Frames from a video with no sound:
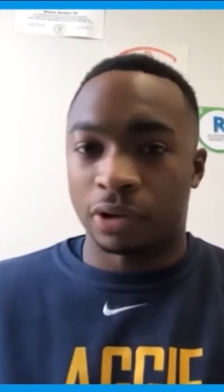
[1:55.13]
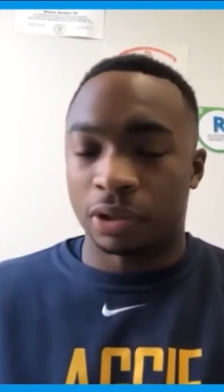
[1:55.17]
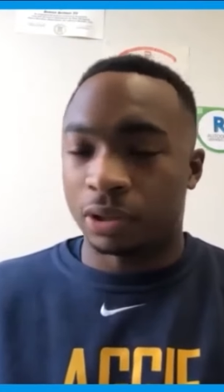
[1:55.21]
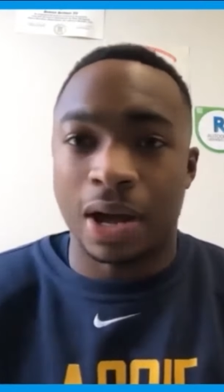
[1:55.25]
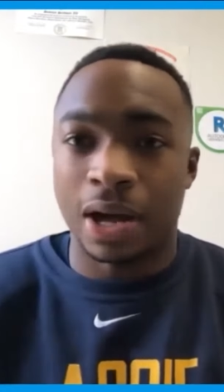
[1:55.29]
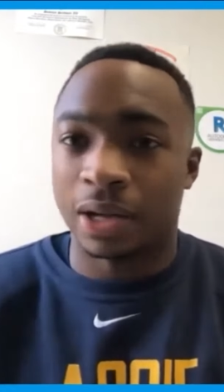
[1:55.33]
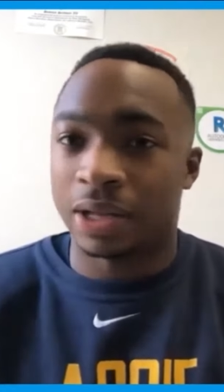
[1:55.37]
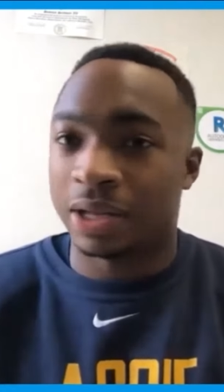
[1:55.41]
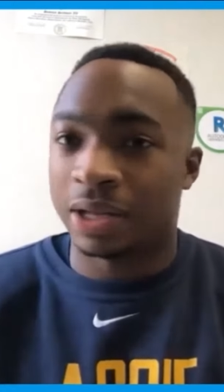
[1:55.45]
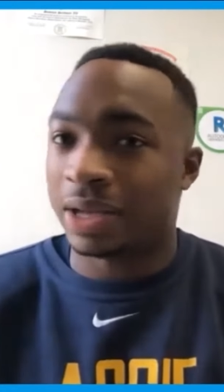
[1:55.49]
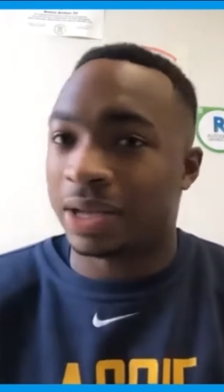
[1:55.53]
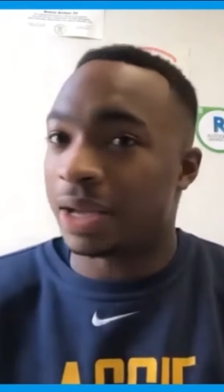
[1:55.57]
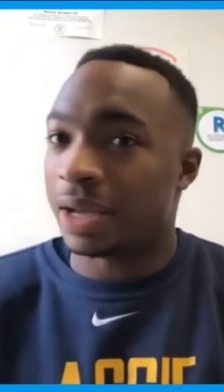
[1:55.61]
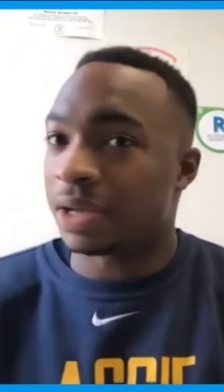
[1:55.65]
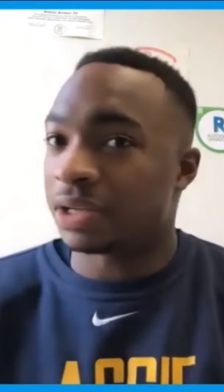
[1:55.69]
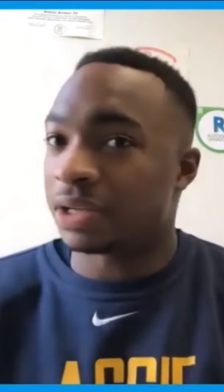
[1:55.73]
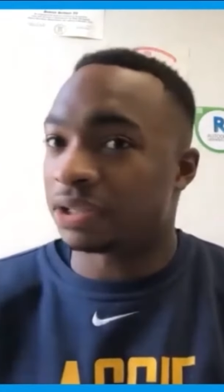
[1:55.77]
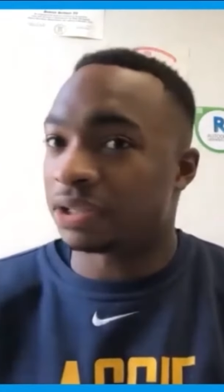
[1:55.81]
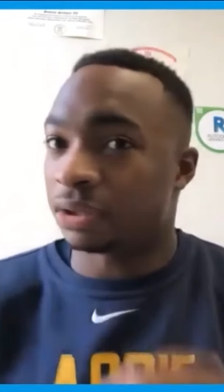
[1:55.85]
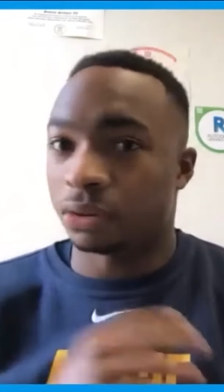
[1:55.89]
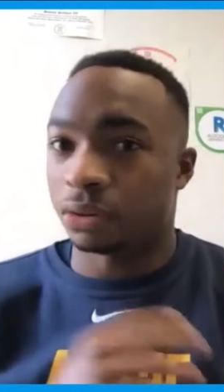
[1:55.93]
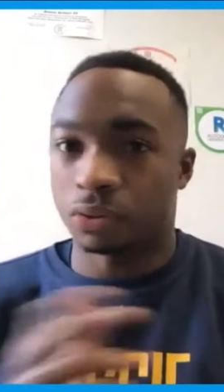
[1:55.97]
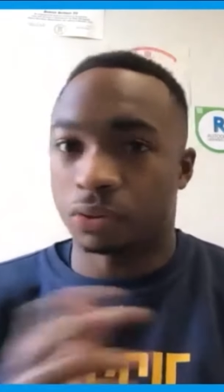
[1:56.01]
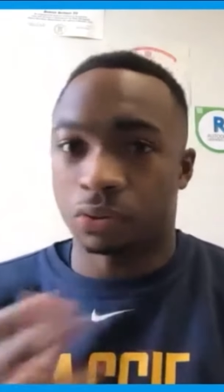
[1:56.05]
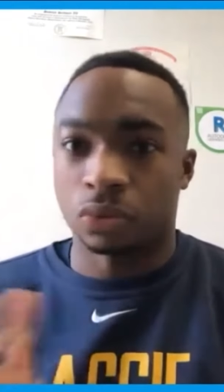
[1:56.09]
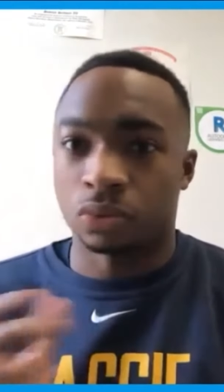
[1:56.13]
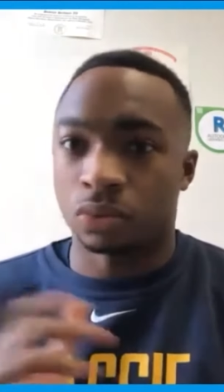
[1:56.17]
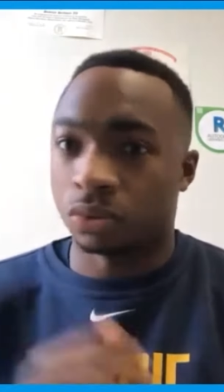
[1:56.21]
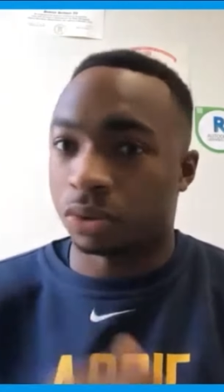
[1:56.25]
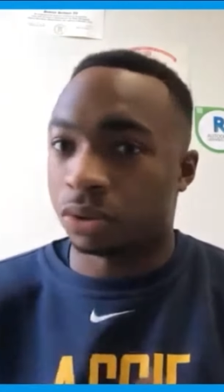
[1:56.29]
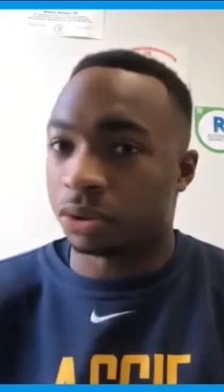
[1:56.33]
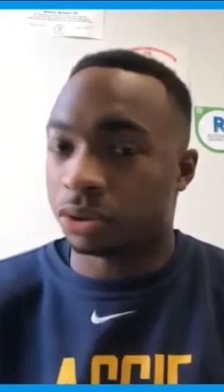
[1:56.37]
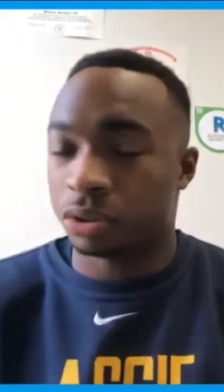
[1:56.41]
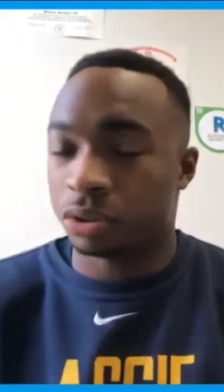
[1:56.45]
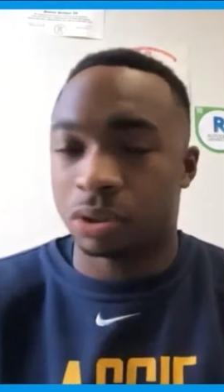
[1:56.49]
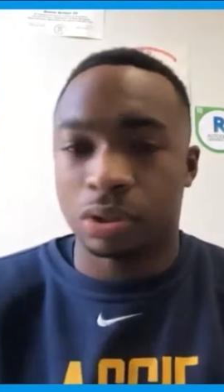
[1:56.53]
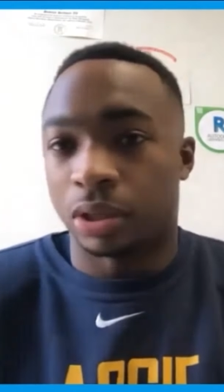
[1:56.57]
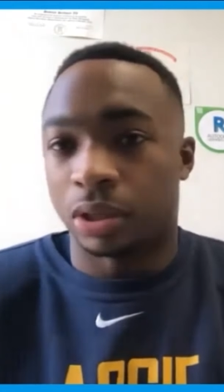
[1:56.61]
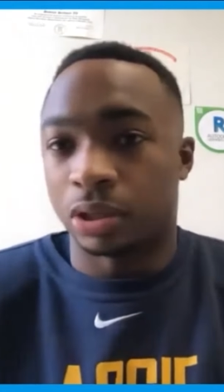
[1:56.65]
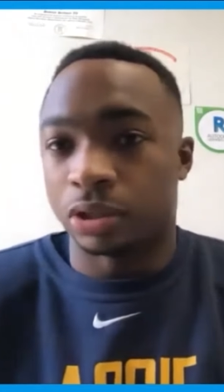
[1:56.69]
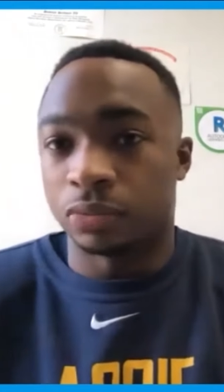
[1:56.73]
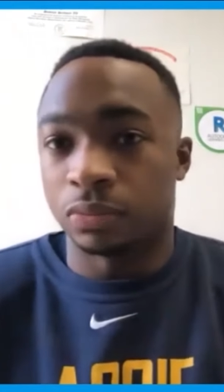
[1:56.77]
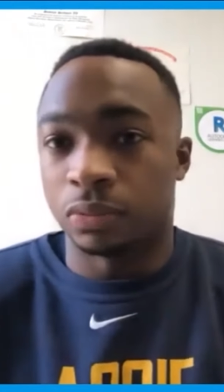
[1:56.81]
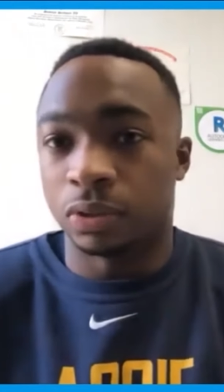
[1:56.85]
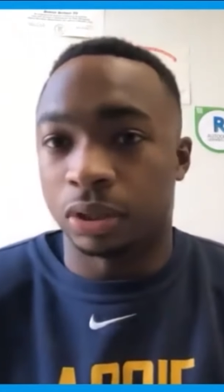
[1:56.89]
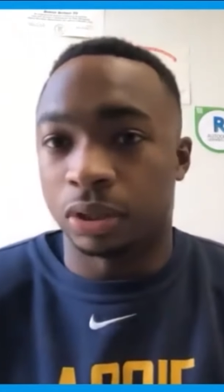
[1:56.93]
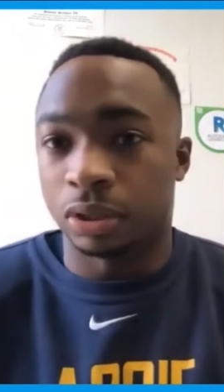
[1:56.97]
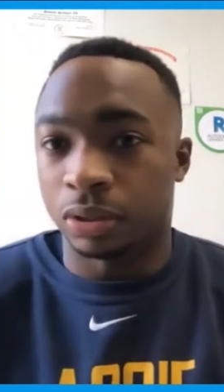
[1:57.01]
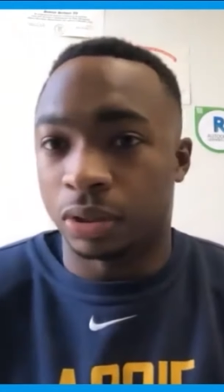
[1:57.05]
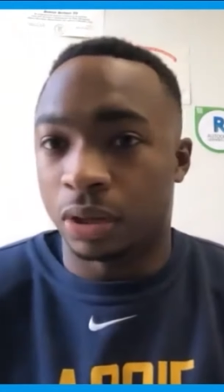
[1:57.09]
Podcast and the course has
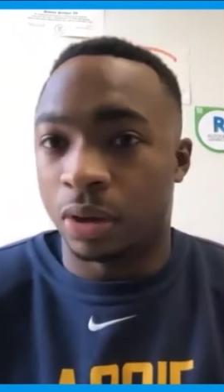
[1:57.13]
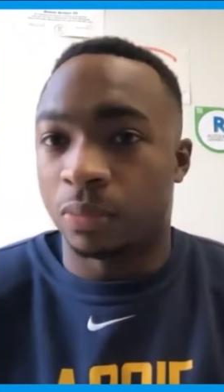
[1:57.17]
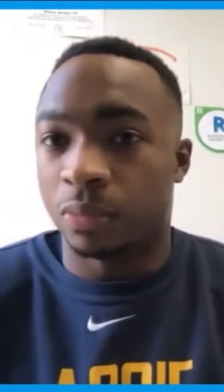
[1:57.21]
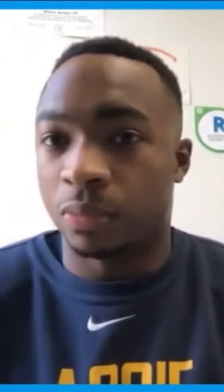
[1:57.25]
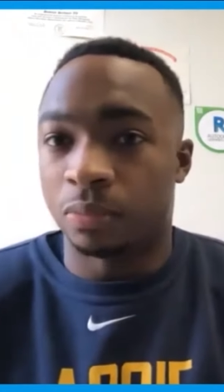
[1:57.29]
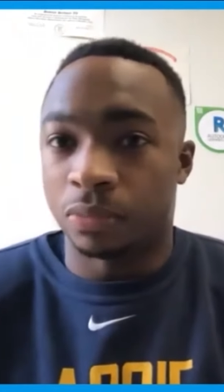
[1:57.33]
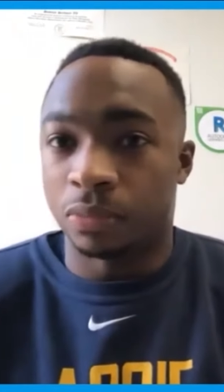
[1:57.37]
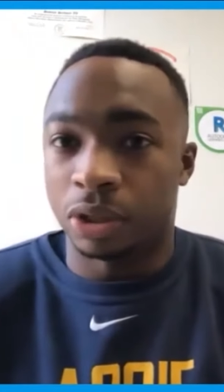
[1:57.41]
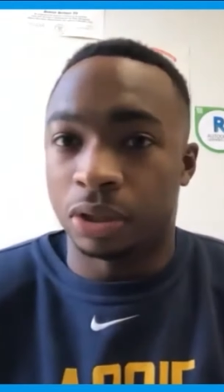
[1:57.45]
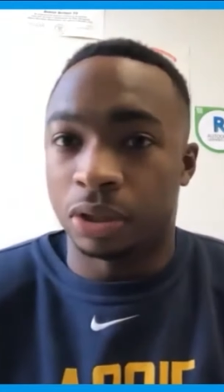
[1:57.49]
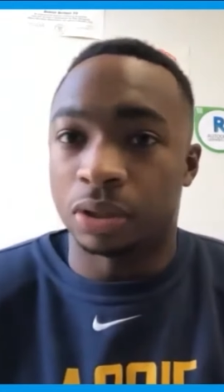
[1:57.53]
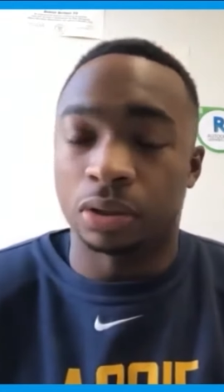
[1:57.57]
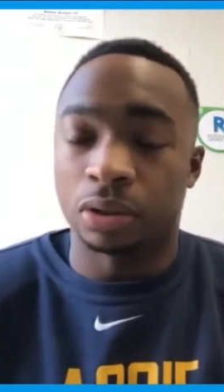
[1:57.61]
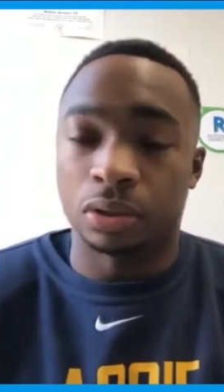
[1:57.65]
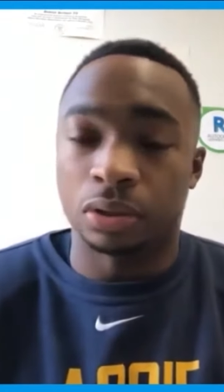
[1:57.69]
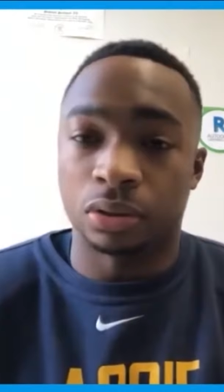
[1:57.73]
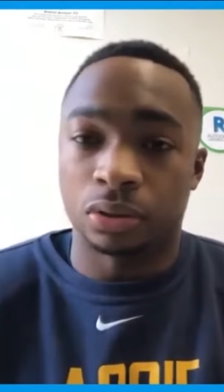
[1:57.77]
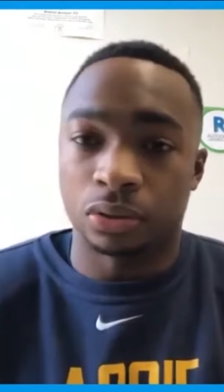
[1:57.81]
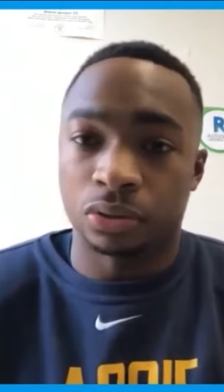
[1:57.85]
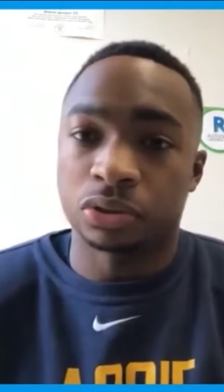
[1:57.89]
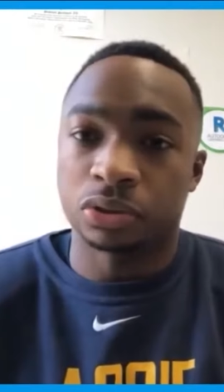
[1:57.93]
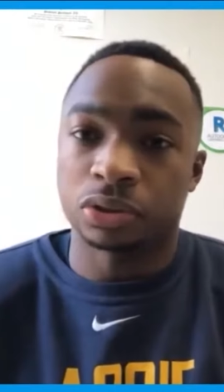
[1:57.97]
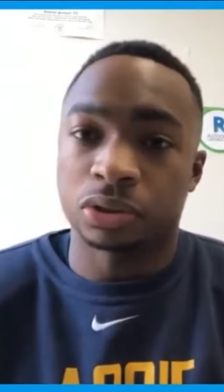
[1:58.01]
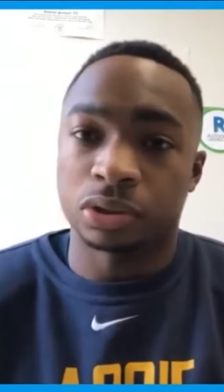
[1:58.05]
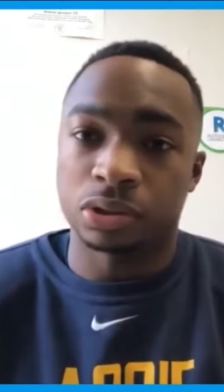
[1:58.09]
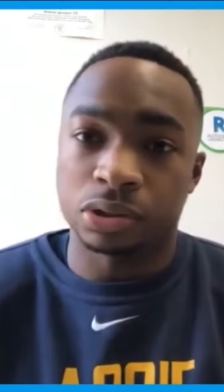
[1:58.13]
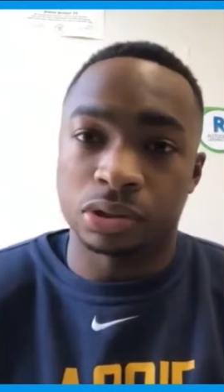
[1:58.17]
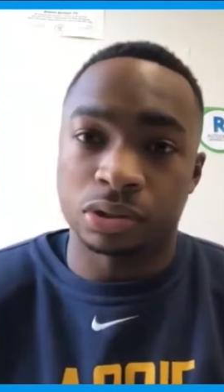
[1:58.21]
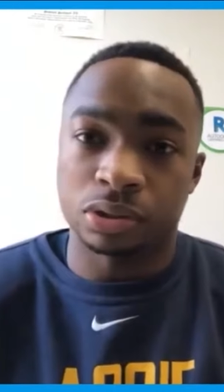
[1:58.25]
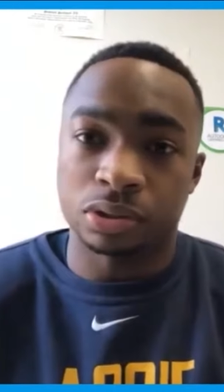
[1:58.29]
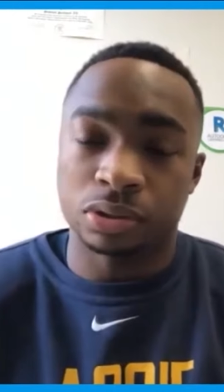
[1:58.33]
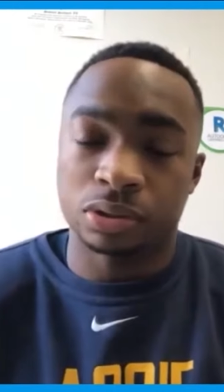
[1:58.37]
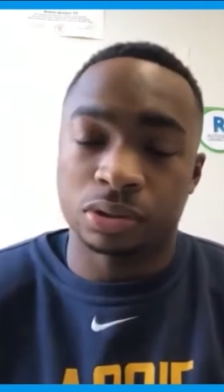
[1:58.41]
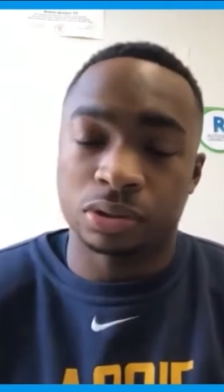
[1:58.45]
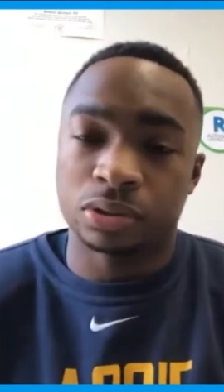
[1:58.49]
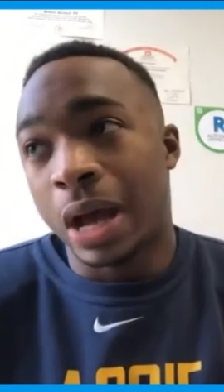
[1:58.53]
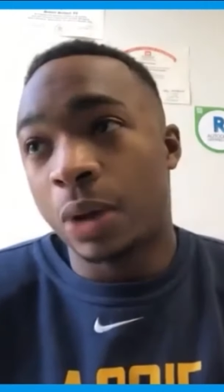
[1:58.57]
been helping me learn those things.